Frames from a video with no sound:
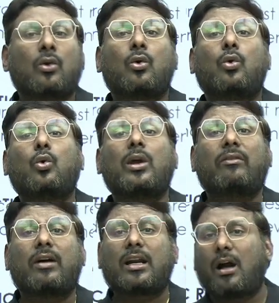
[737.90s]

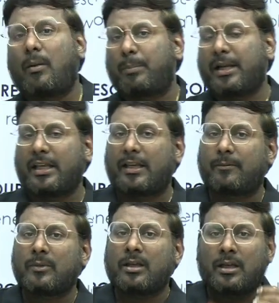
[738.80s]
whoever competing.
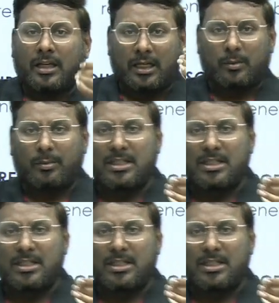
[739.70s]
It may be